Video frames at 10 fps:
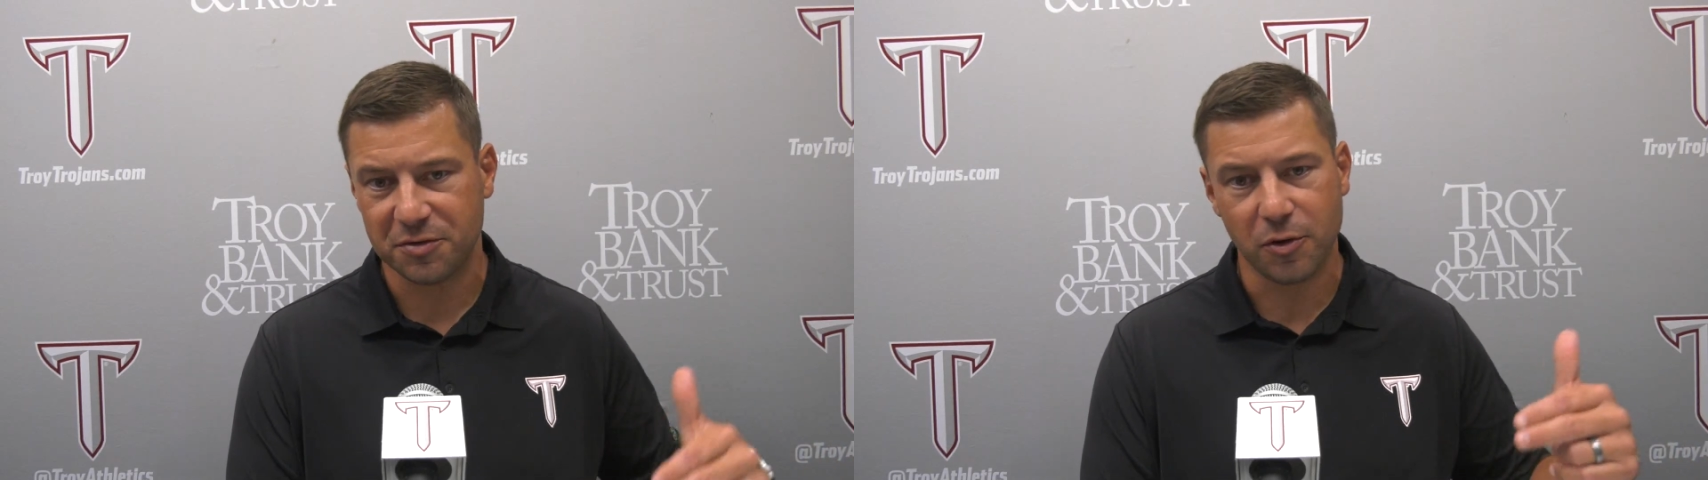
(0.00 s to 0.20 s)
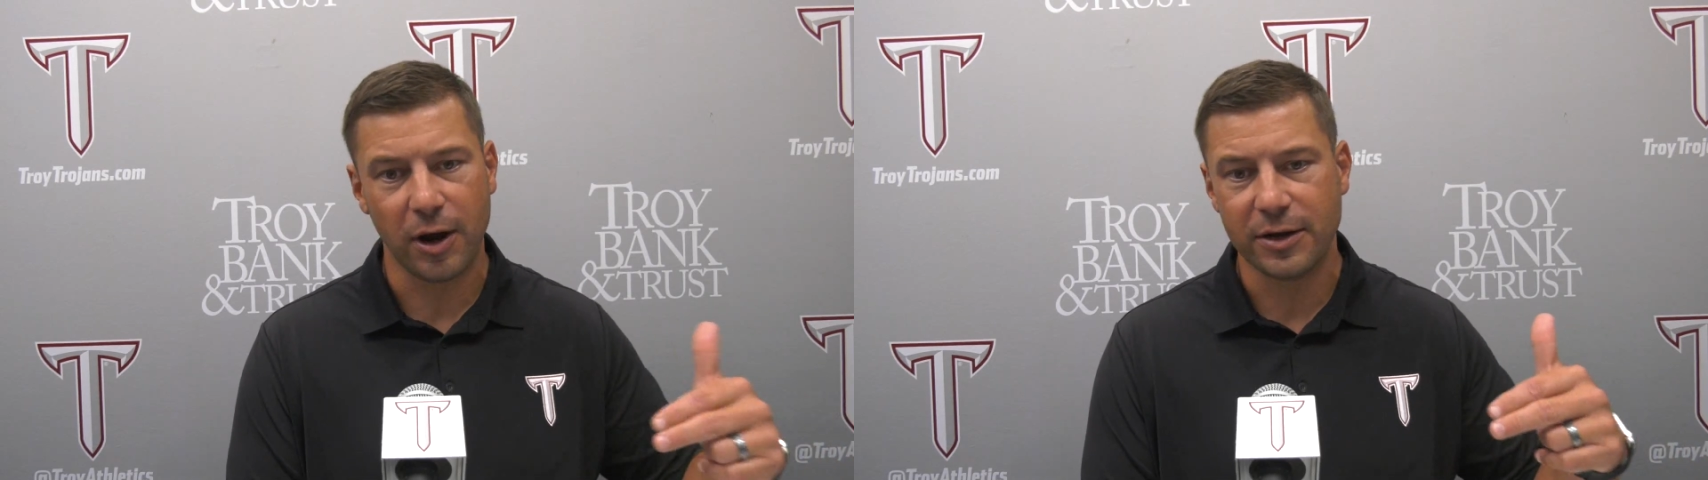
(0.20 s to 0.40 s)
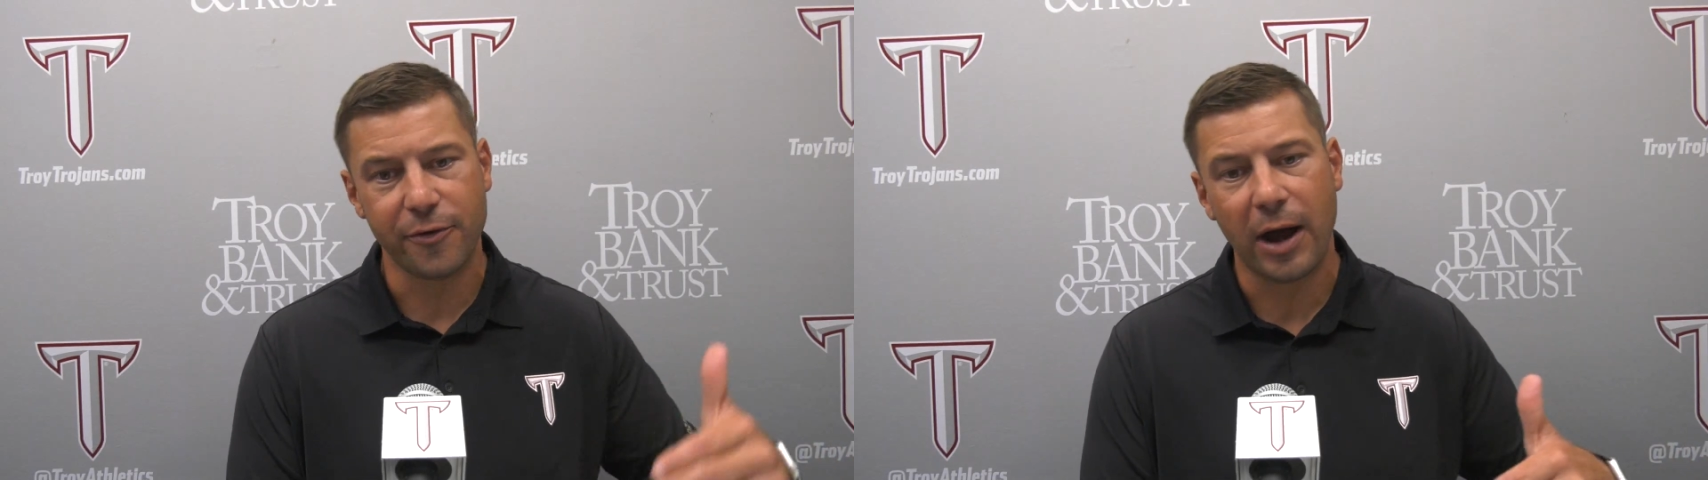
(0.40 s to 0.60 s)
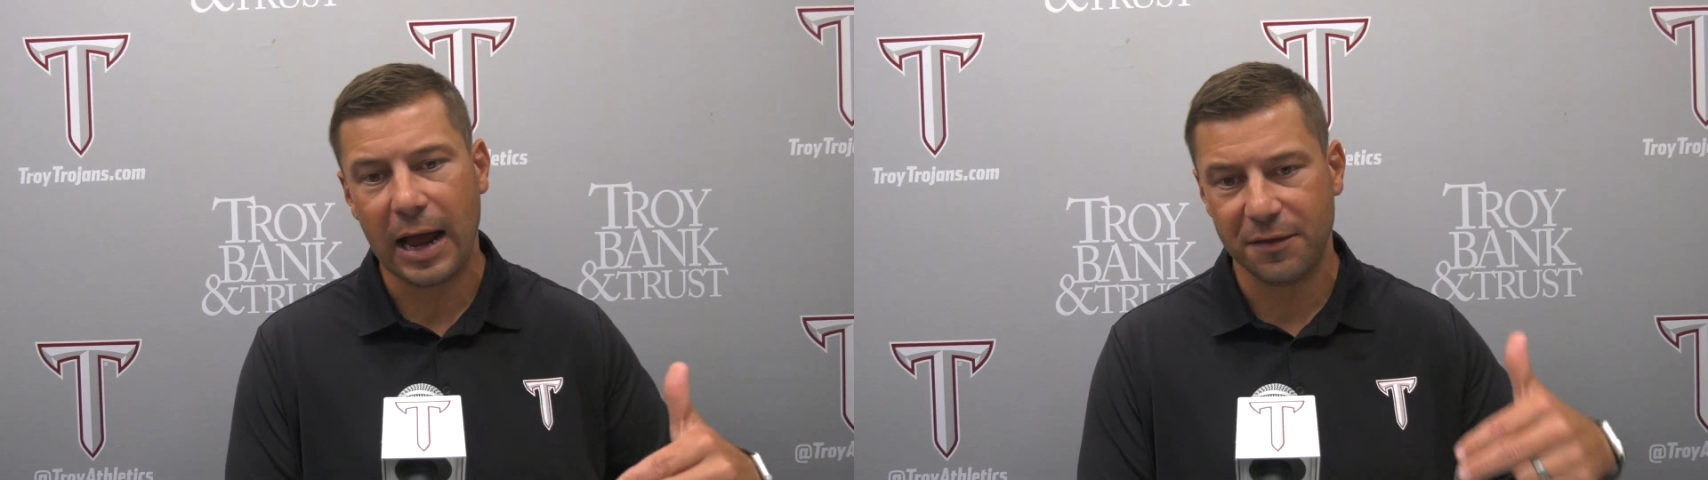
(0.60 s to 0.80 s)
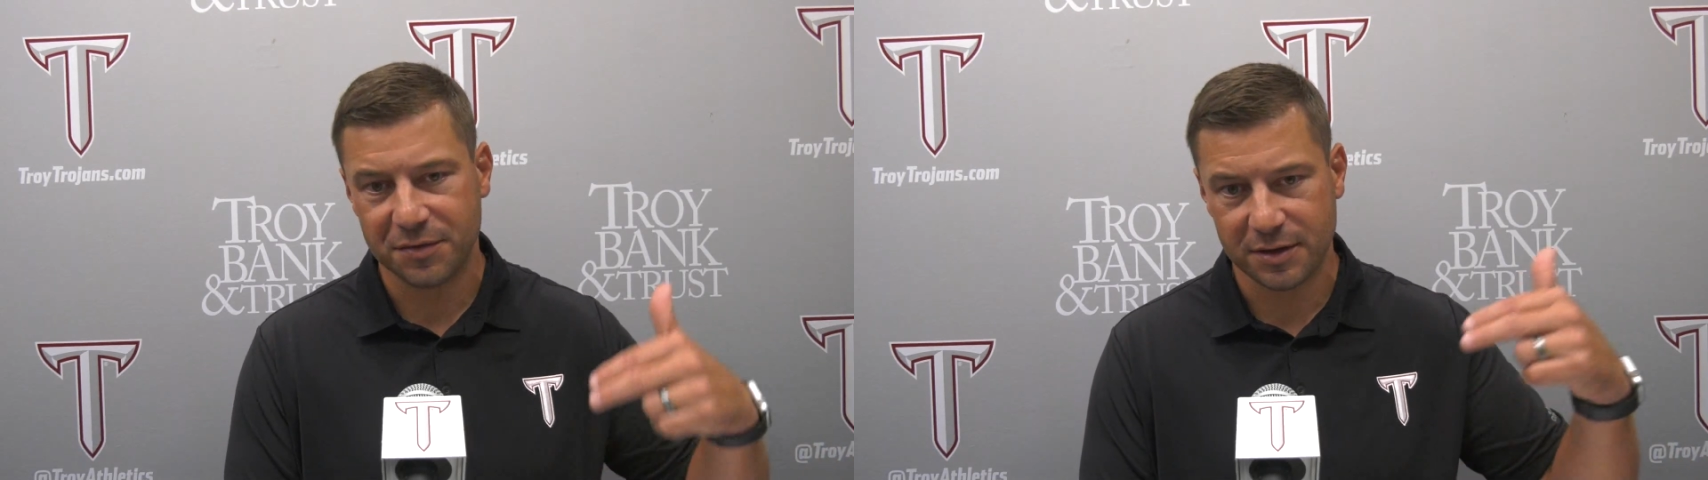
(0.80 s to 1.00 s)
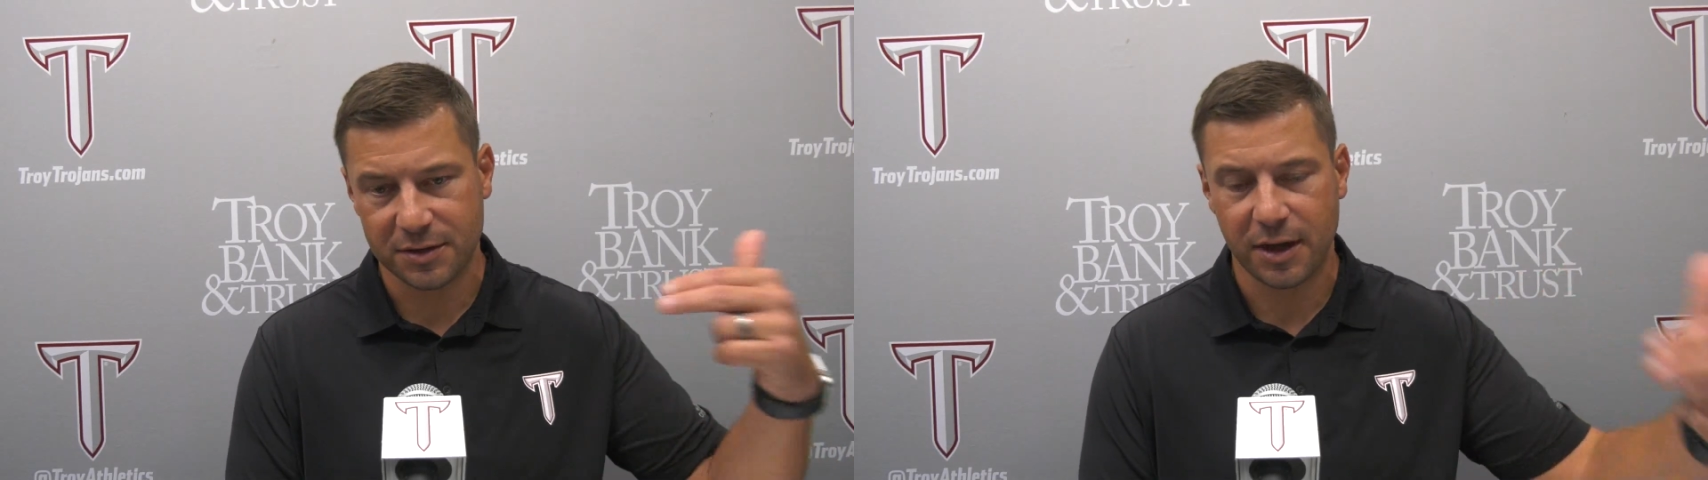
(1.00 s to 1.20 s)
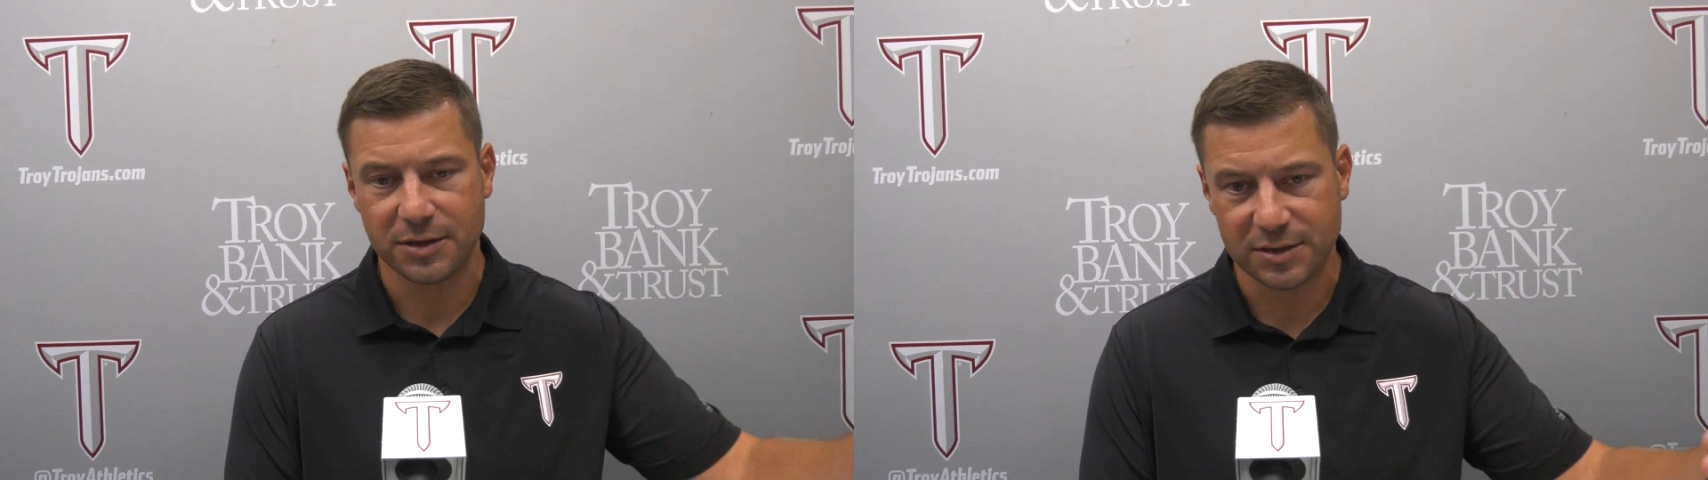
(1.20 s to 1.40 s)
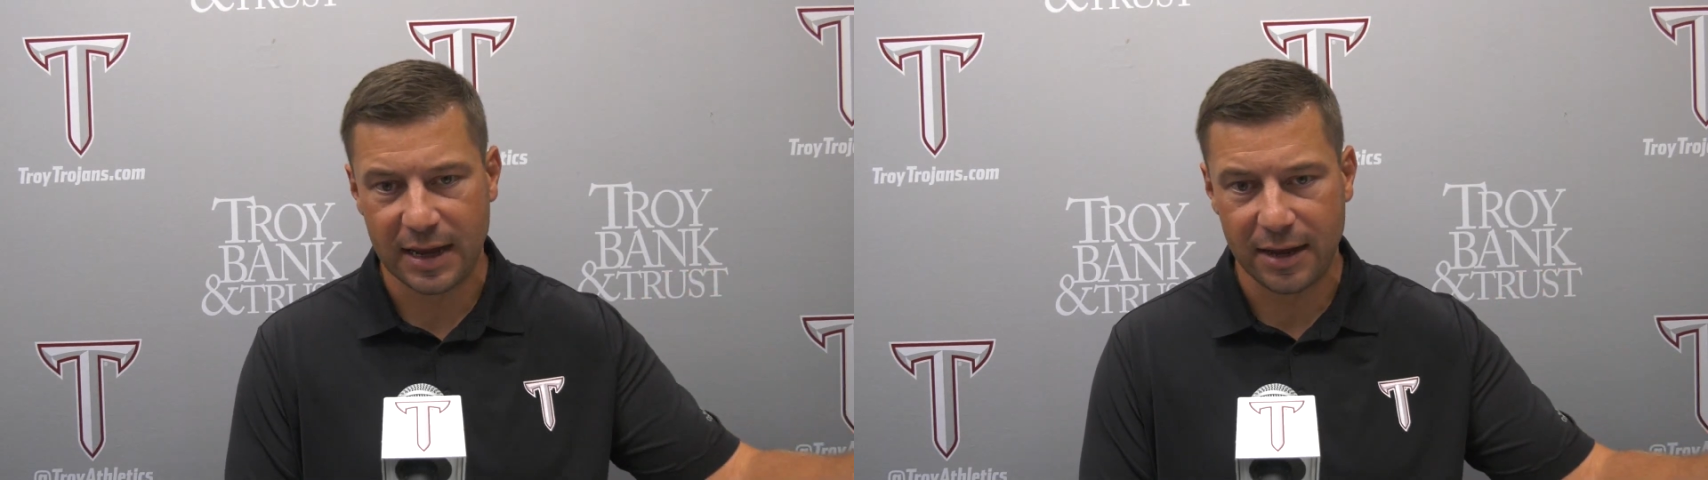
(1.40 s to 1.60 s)
great drives into
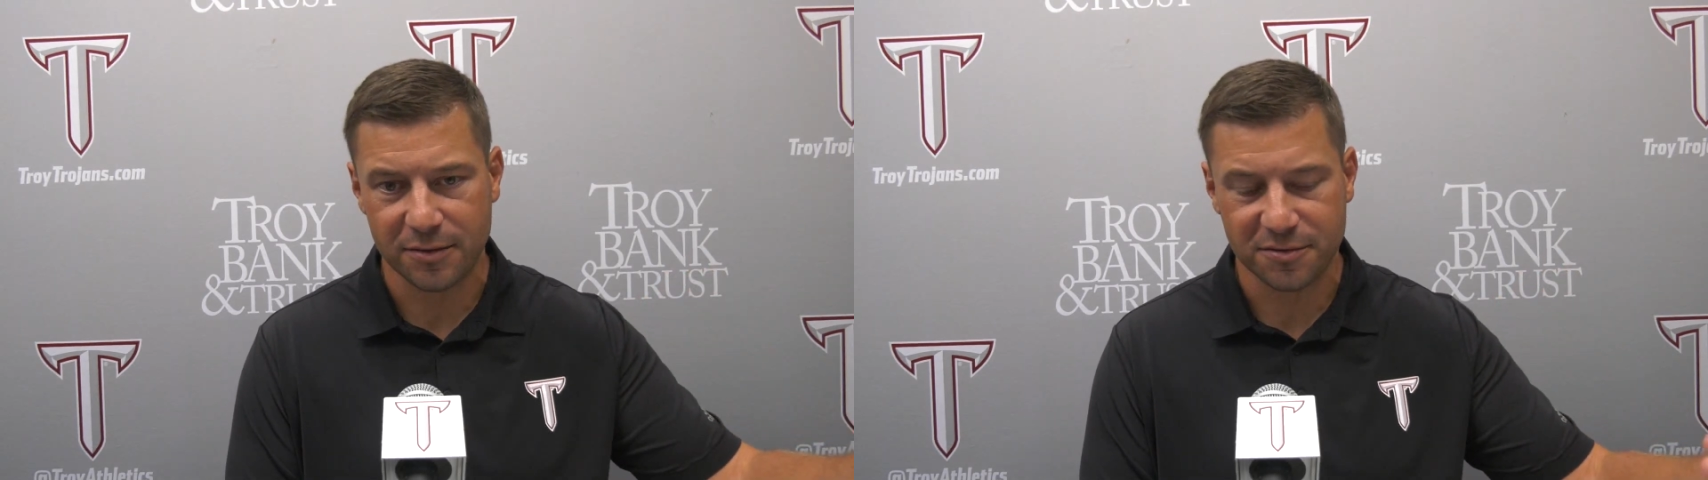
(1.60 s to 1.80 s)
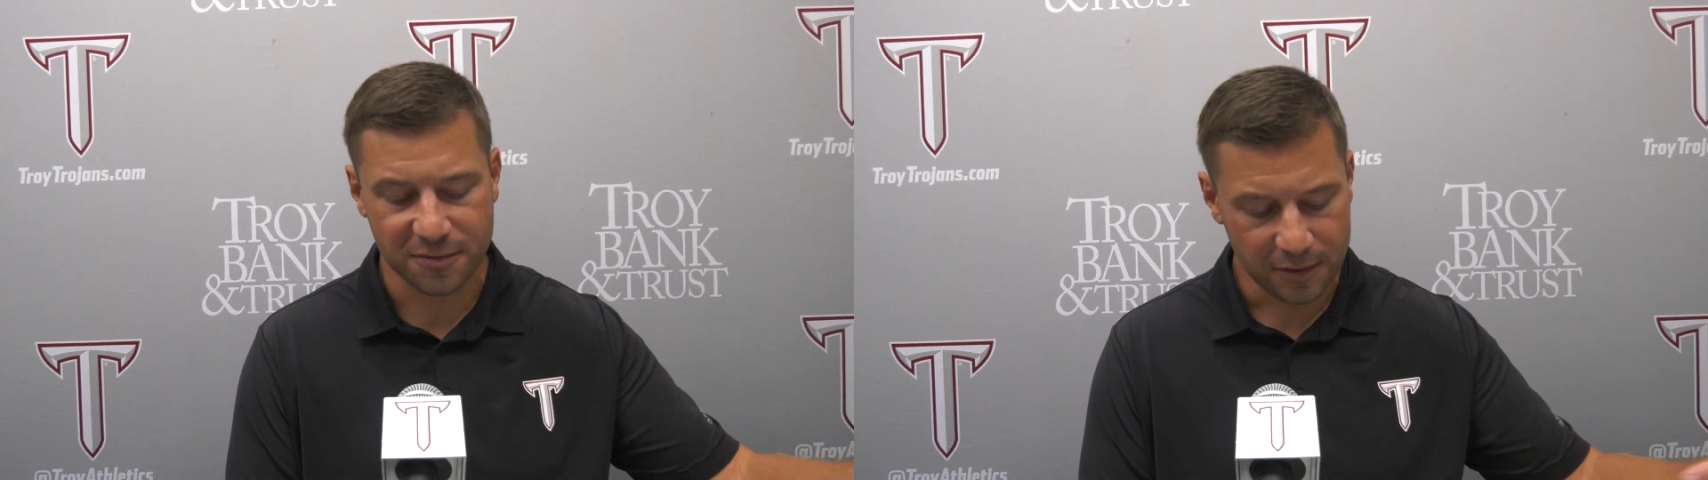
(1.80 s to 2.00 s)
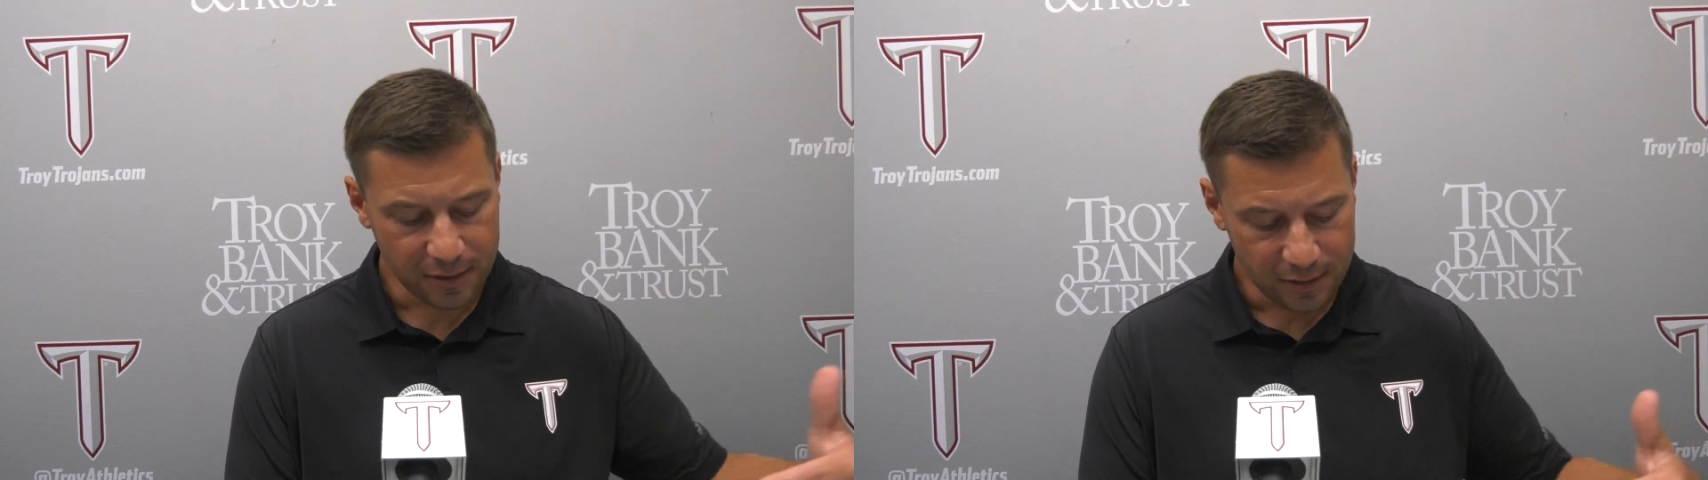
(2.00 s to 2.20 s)
touchdowns